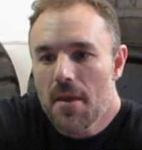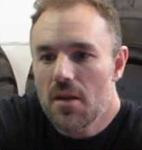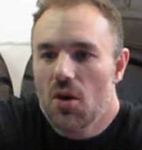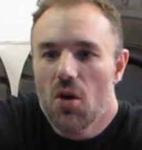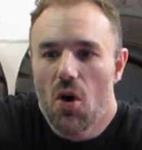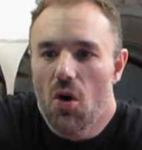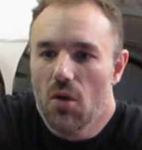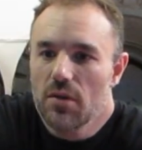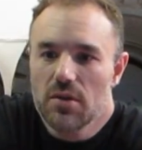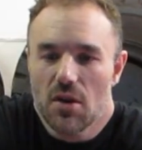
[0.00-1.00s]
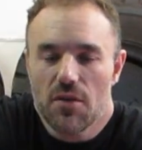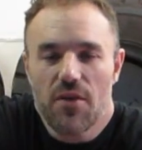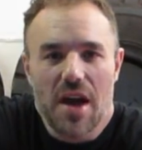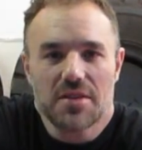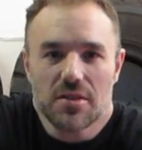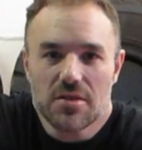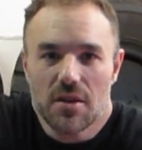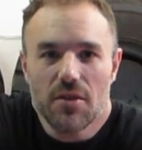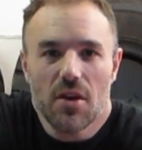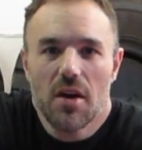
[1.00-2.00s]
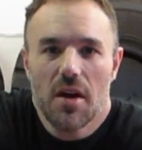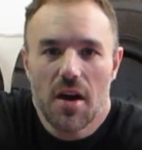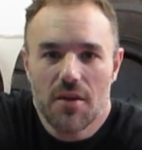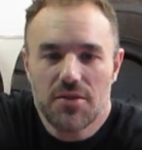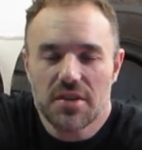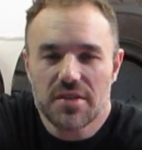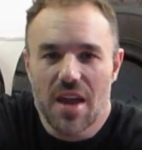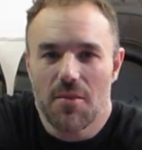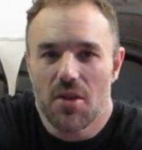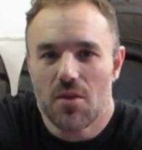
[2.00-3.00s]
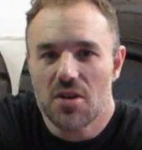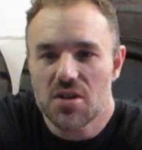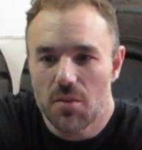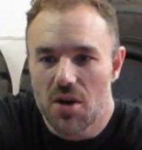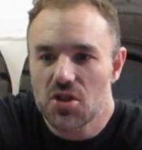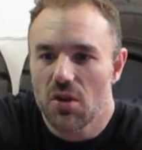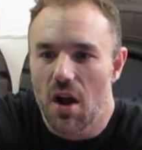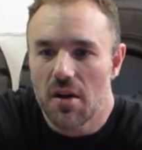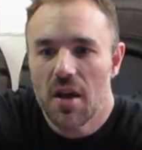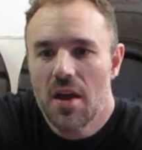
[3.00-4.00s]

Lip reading: The whole, facets of Systema, the Russian martial art.